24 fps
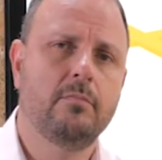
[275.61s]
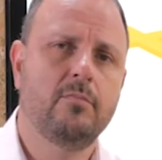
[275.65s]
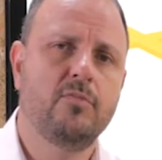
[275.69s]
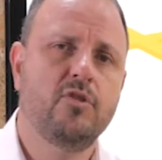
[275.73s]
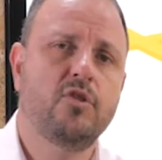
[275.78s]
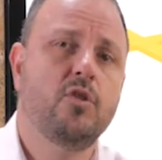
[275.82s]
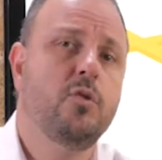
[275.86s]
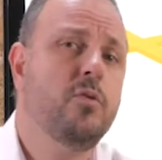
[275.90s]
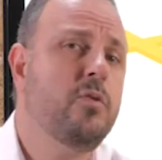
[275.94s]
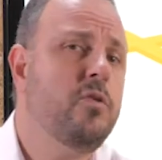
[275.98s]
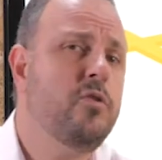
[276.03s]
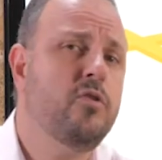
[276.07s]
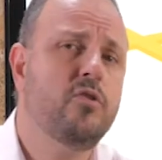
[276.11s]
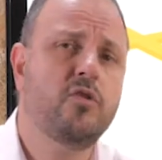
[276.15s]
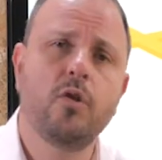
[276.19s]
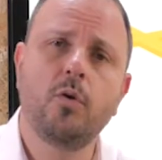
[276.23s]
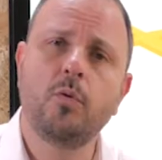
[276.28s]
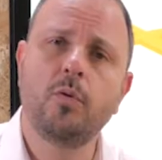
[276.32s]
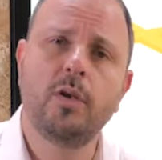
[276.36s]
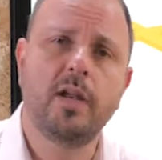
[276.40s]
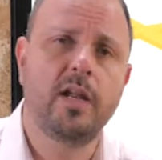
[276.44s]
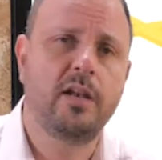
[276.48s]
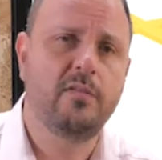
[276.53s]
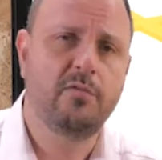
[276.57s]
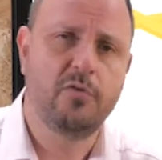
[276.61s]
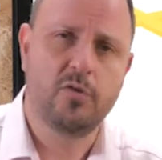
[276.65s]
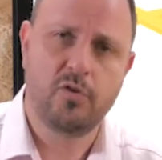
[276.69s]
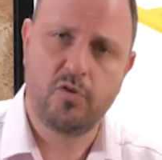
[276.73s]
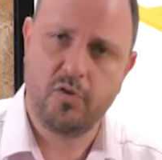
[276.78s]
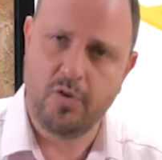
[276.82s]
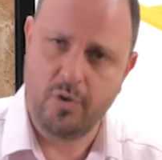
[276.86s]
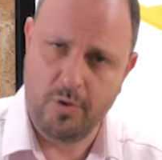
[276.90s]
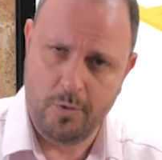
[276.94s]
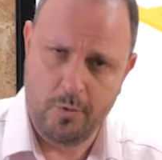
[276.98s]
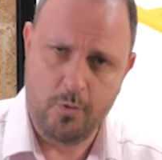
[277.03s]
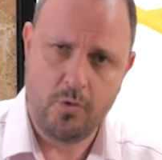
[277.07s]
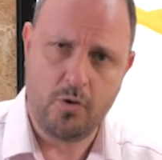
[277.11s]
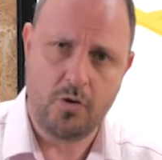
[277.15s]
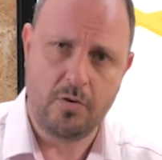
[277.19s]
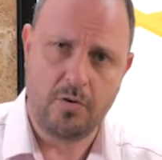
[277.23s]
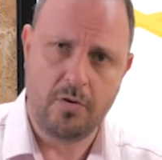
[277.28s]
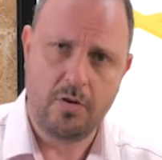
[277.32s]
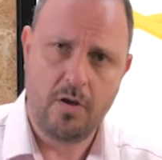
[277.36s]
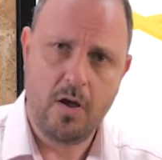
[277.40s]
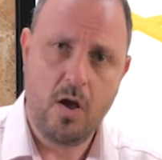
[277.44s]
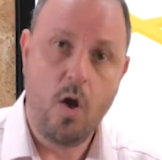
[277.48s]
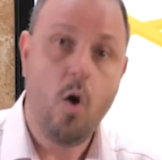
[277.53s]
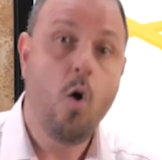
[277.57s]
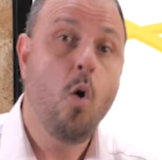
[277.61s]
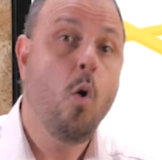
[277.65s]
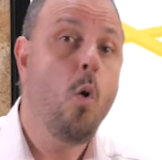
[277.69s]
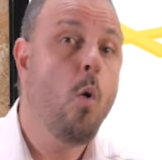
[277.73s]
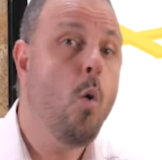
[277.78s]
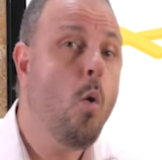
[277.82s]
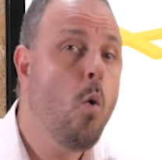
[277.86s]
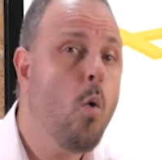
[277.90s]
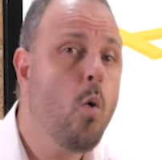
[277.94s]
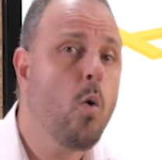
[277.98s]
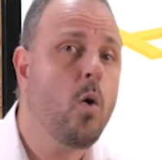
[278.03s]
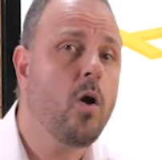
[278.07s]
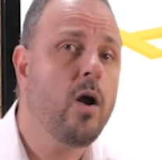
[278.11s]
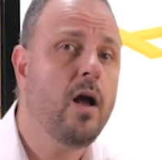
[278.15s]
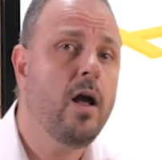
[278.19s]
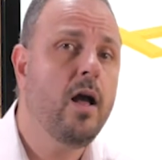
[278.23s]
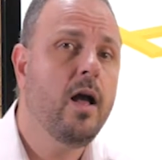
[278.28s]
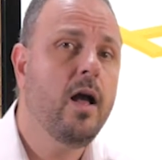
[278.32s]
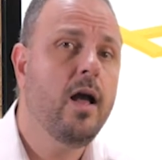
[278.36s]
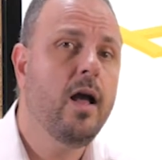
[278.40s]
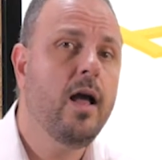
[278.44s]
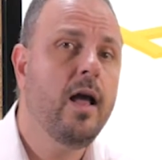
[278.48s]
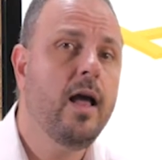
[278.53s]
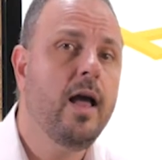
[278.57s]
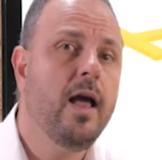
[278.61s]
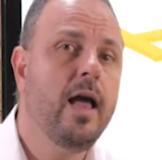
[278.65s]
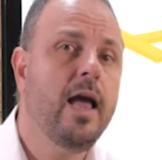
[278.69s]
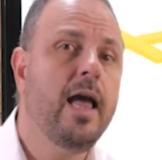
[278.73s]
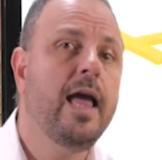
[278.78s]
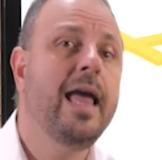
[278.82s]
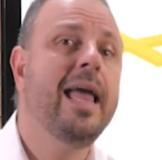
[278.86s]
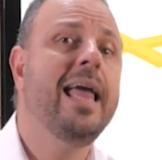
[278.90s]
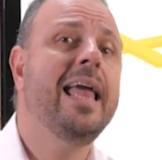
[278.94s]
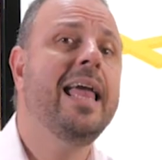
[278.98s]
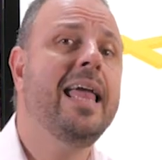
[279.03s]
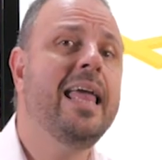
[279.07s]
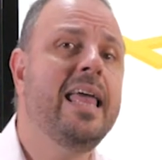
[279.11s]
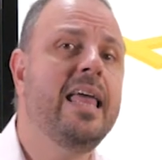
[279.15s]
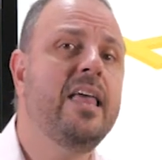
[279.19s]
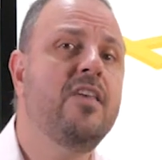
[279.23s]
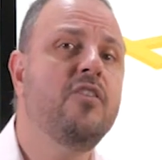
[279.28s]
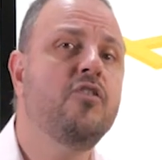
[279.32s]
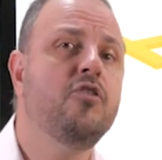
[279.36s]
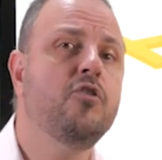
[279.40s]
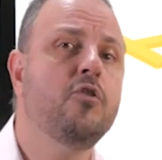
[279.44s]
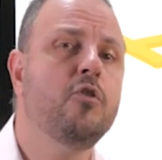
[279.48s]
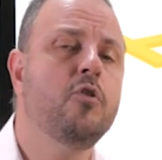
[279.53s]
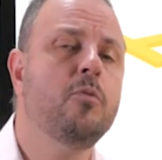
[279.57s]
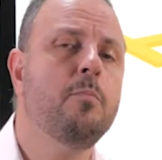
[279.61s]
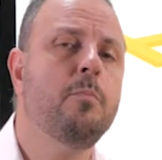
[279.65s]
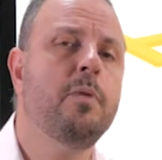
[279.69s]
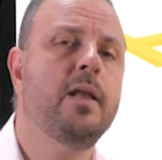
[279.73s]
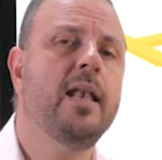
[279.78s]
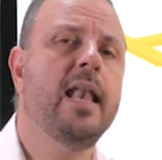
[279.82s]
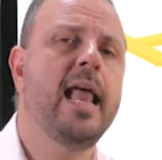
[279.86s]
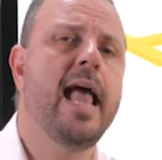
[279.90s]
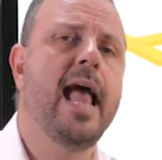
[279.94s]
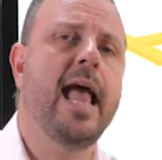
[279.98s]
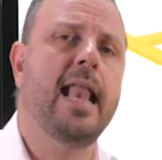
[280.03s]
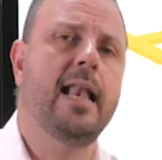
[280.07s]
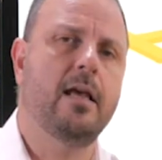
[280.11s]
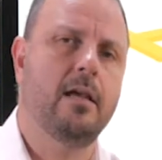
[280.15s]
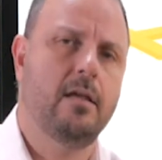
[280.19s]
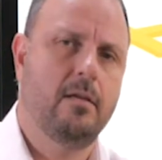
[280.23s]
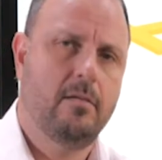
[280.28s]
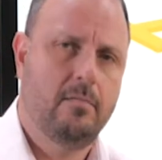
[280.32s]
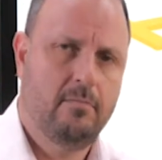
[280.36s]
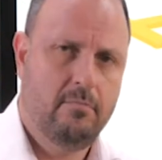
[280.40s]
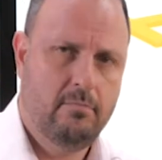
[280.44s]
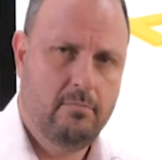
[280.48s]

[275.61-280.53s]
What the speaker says: so there's no need for solution, or he's your banana.